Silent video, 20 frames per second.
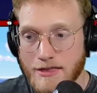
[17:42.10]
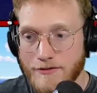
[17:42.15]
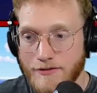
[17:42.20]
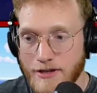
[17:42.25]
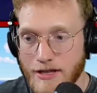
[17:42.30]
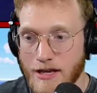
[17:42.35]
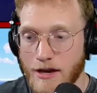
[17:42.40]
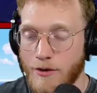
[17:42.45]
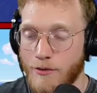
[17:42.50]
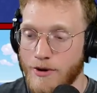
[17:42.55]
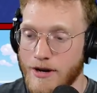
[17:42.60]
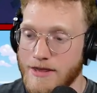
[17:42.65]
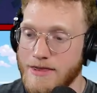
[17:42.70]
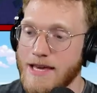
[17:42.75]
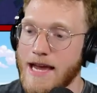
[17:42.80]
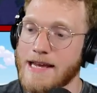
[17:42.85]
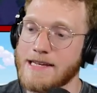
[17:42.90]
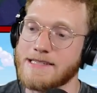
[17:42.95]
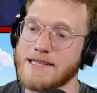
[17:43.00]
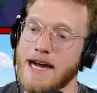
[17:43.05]
the video in
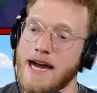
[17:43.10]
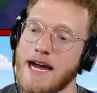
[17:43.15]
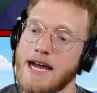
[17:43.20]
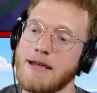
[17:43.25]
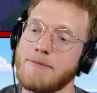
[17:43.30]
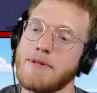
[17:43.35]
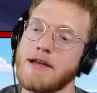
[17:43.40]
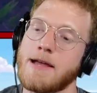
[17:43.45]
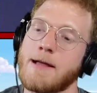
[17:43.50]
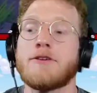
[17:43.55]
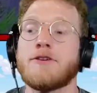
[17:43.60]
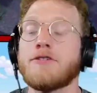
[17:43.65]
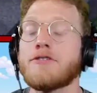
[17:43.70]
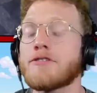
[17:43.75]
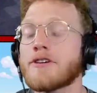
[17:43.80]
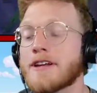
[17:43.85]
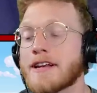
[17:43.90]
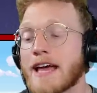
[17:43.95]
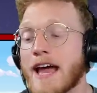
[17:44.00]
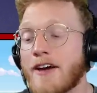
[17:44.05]
that time, you're
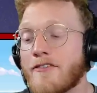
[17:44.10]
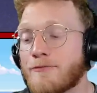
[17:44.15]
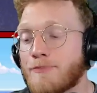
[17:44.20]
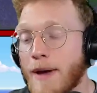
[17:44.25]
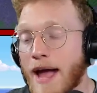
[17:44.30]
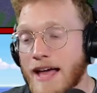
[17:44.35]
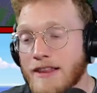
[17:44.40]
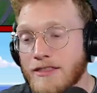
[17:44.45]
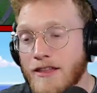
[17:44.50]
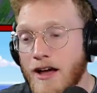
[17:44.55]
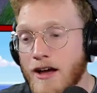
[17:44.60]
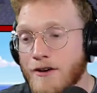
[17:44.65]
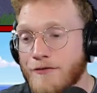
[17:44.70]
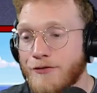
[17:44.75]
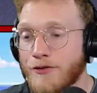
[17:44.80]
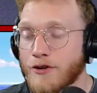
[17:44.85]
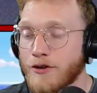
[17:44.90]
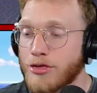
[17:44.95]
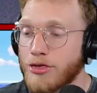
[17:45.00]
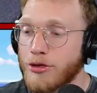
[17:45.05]
gonna have bad luck
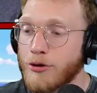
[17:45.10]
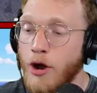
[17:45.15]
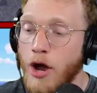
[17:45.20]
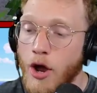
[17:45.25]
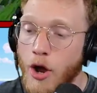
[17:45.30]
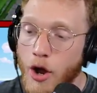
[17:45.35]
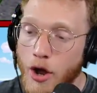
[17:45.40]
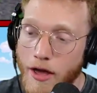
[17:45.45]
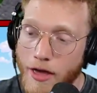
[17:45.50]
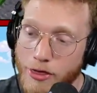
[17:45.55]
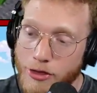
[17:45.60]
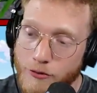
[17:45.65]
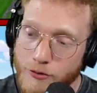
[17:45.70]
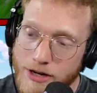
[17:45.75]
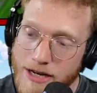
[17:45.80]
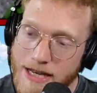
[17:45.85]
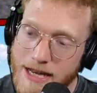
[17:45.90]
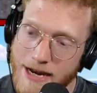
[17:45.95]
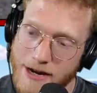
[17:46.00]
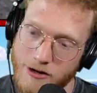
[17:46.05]
for 3
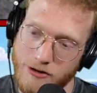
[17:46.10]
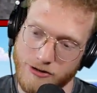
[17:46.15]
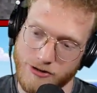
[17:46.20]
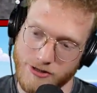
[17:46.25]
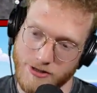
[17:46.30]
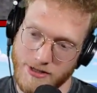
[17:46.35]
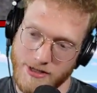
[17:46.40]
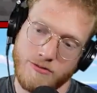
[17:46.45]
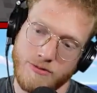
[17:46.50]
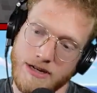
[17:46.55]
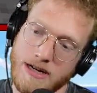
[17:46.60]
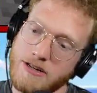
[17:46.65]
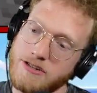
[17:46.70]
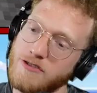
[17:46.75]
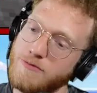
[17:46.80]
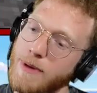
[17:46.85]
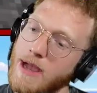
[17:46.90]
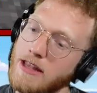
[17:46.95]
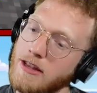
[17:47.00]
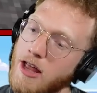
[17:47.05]
years. 3 years
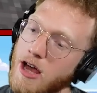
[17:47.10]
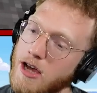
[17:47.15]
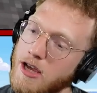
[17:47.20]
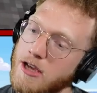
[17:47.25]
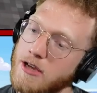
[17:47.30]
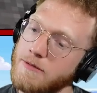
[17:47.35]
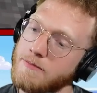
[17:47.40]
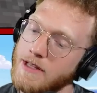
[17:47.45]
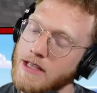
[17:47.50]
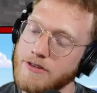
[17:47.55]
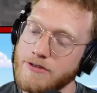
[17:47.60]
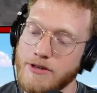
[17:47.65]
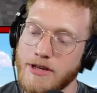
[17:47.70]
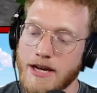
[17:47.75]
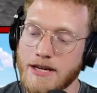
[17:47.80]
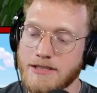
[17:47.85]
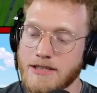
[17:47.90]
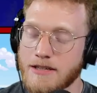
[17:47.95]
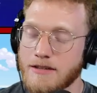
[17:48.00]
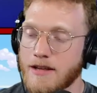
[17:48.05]
of bad luck. You
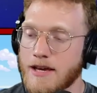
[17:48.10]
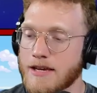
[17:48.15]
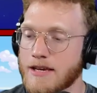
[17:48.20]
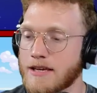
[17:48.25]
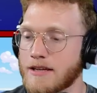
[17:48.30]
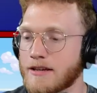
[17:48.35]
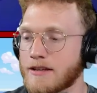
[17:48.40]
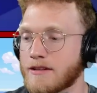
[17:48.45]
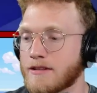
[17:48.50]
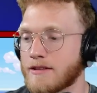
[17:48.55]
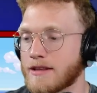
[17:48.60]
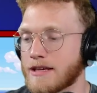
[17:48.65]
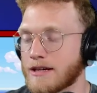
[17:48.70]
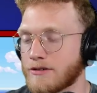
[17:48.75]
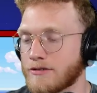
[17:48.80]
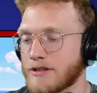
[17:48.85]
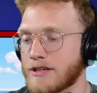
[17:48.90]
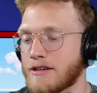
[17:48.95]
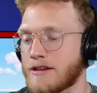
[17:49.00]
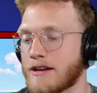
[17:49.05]
guys didn't like it.
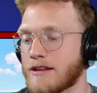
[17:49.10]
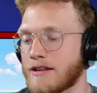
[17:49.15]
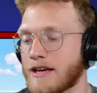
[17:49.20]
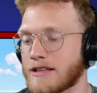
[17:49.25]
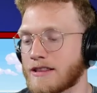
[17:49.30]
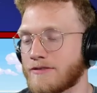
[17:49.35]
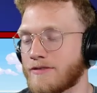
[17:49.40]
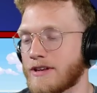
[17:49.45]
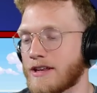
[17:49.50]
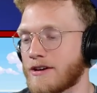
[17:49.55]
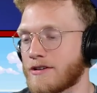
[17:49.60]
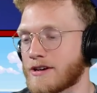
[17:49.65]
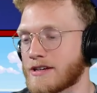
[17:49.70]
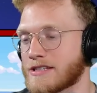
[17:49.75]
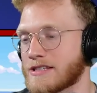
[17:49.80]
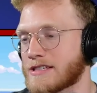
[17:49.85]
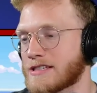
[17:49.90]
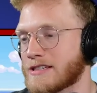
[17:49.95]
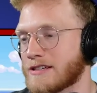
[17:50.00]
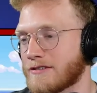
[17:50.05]
Clearly, you didn't like the video because
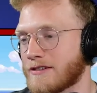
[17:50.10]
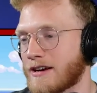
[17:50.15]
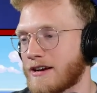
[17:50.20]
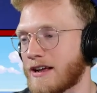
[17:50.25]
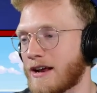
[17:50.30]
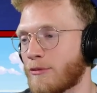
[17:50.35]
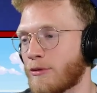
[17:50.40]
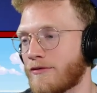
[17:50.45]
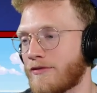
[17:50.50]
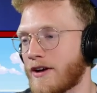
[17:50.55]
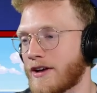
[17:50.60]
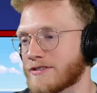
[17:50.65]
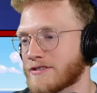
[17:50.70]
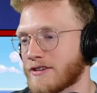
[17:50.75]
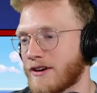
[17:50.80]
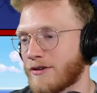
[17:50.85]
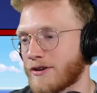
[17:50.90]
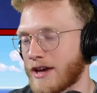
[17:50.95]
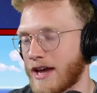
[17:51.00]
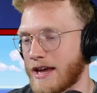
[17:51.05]
it's still not an amber fossil.
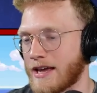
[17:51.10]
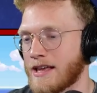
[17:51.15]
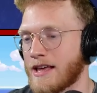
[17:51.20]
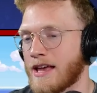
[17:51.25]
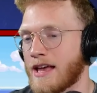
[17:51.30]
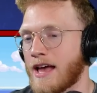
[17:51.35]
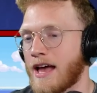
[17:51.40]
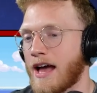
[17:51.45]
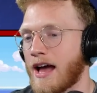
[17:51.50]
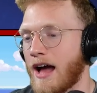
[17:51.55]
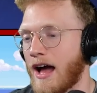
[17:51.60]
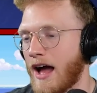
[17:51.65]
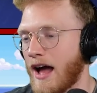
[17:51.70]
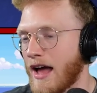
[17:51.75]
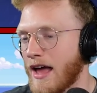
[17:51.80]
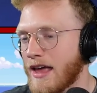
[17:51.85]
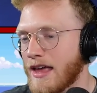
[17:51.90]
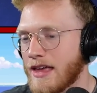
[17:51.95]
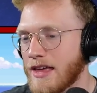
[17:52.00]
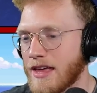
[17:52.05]
Okay,
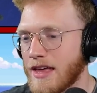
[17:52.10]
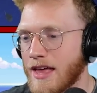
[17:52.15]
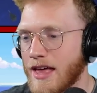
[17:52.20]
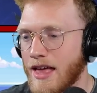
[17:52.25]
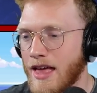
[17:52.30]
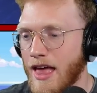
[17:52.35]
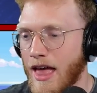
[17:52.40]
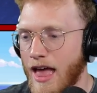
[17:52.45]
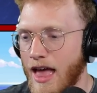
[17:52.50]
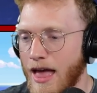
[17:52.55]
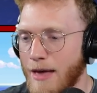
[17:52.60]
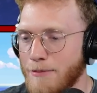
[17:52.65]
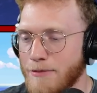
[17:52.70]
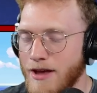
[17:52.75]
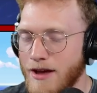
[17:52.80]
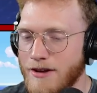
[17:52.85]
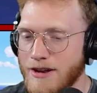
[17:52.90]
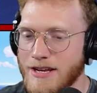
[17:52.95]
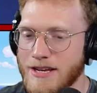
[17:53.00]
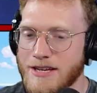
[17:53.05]
I am
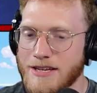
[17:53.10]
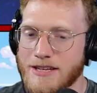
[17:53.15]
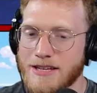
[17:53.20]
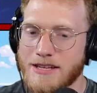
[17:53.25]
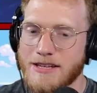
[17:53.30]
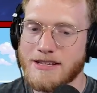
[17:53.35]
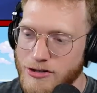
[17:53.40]
gonna